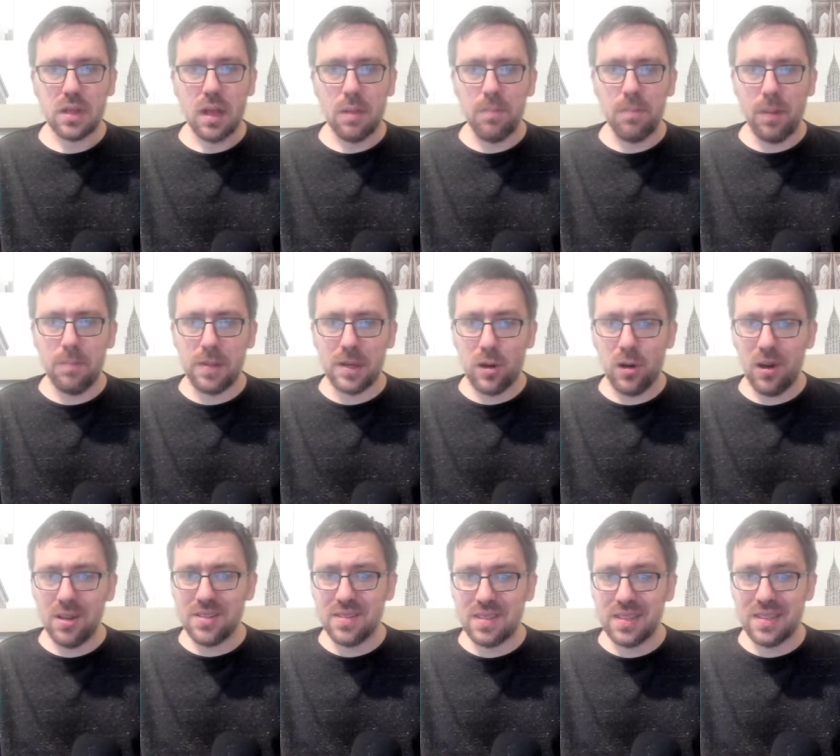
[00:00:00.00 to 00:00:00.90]
But
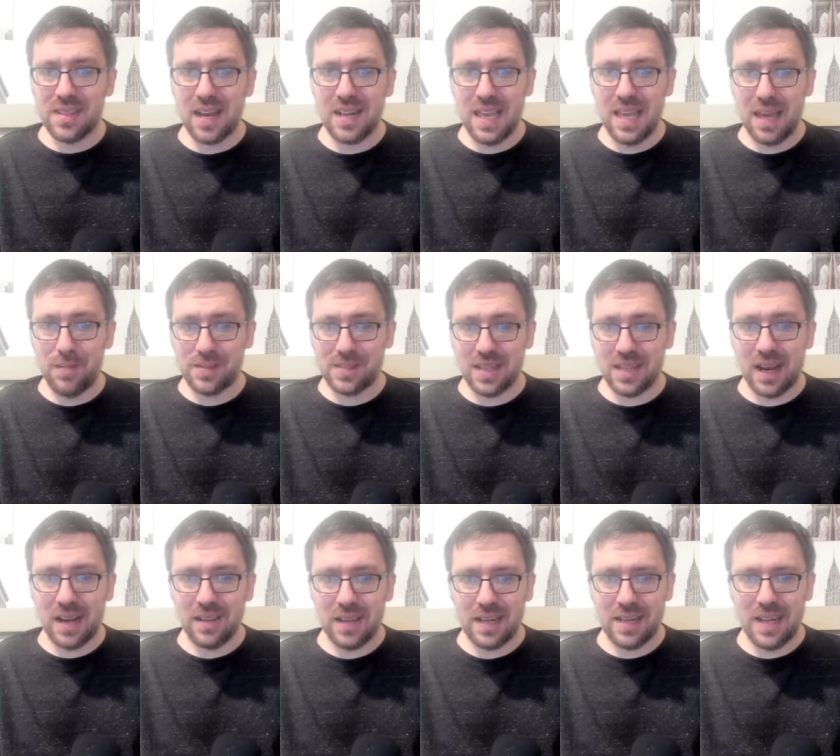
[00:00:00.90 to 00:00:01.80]
because of the dynamics that
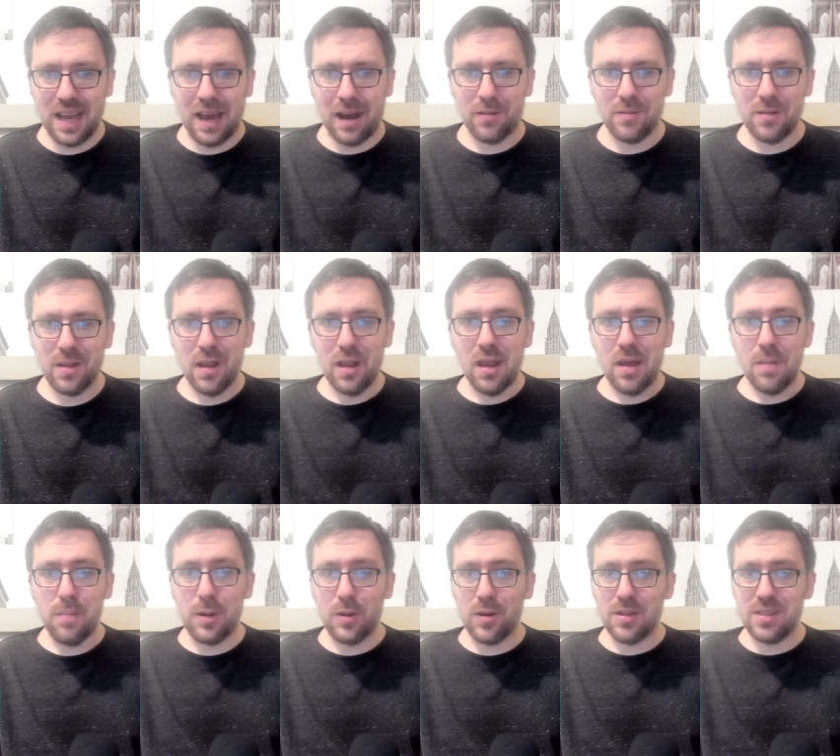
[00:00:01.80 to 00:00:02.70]
I laid out,
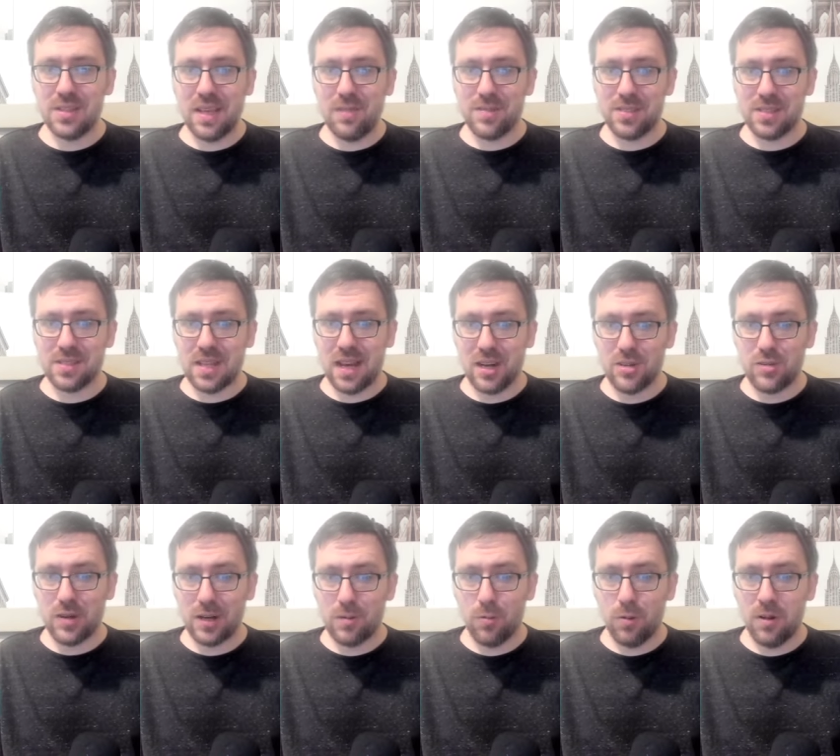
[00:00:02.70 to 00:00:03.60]
because Davis's
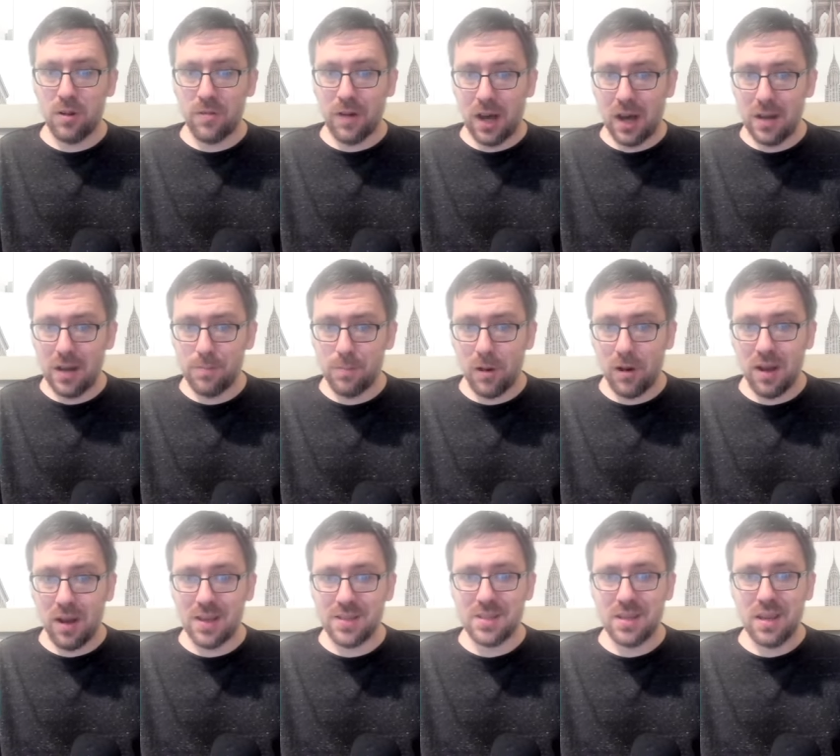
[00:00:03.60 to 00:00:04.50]
contract would have
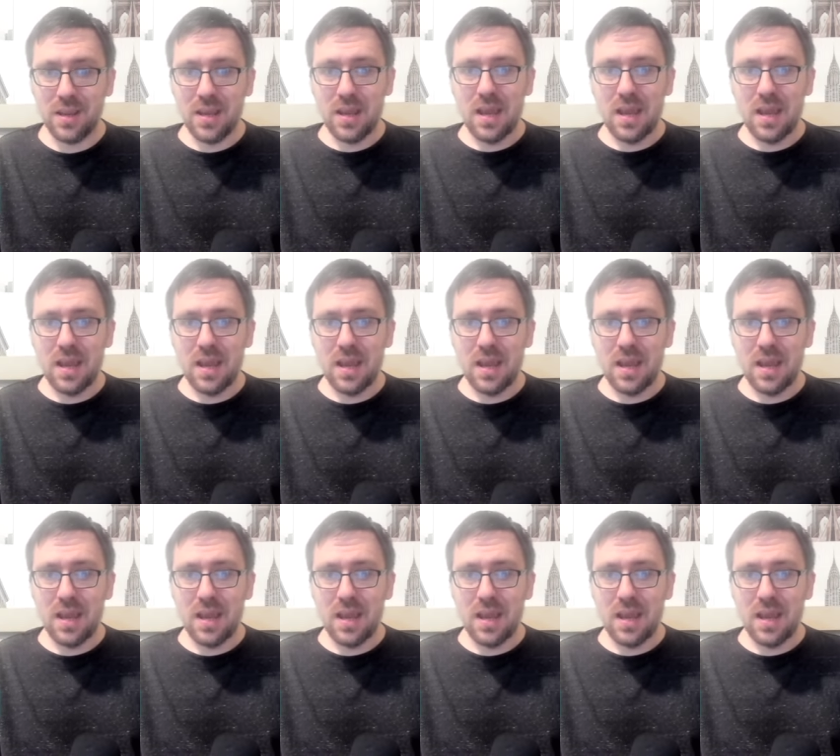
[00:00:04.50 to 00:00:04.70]
unpaused,